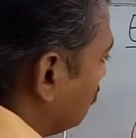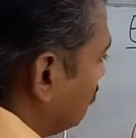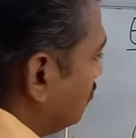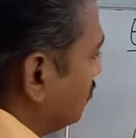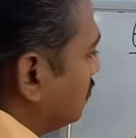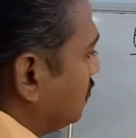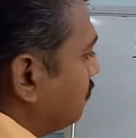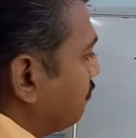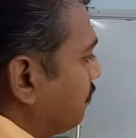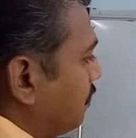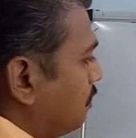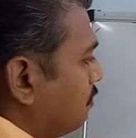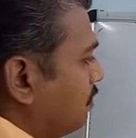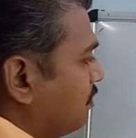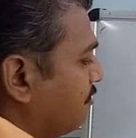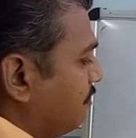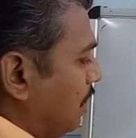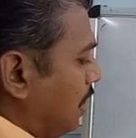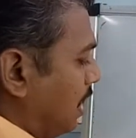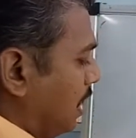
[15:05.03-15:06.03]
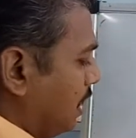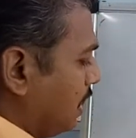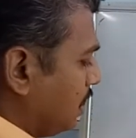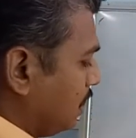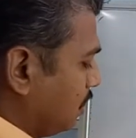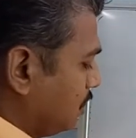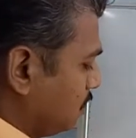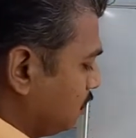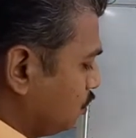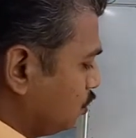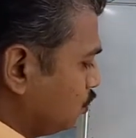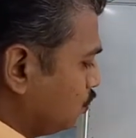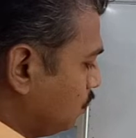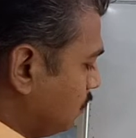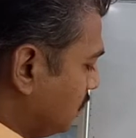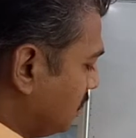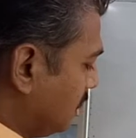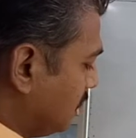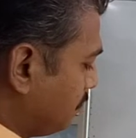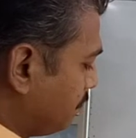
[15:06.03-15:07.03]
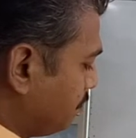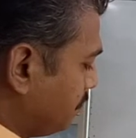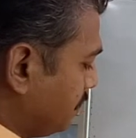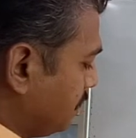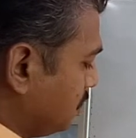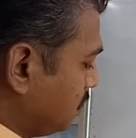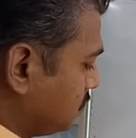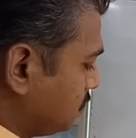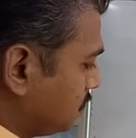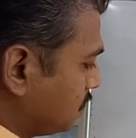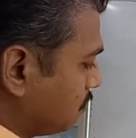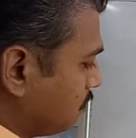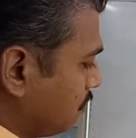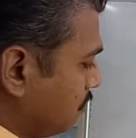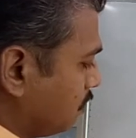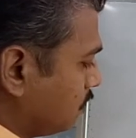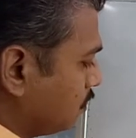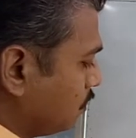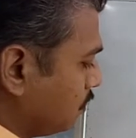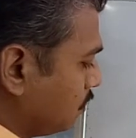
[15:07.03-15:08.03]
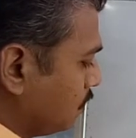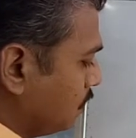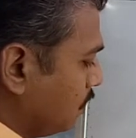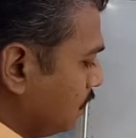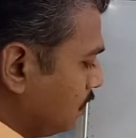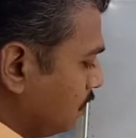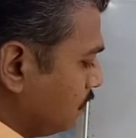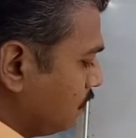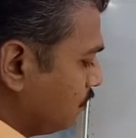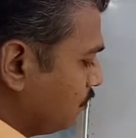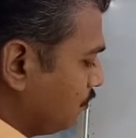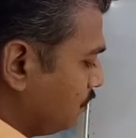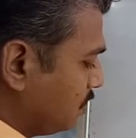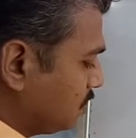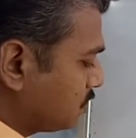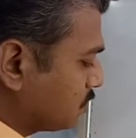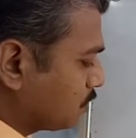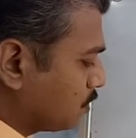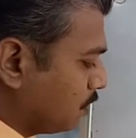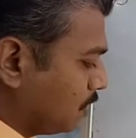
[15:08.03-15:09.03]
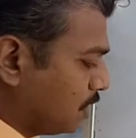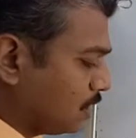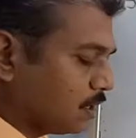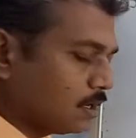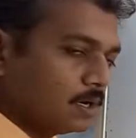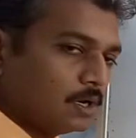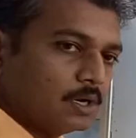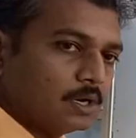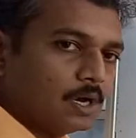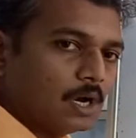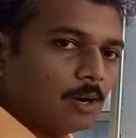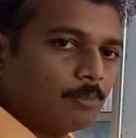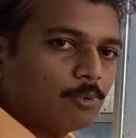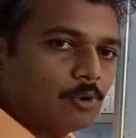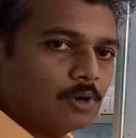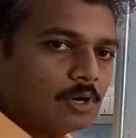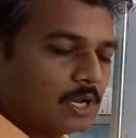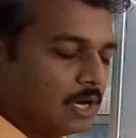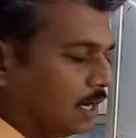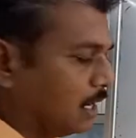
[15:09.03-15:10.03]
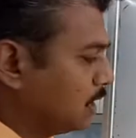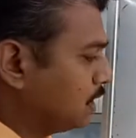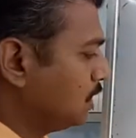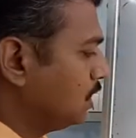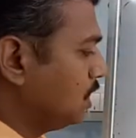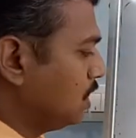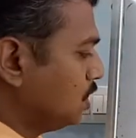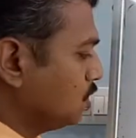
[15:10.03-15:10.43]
in the form of I, you will get P is equal to V square upon R.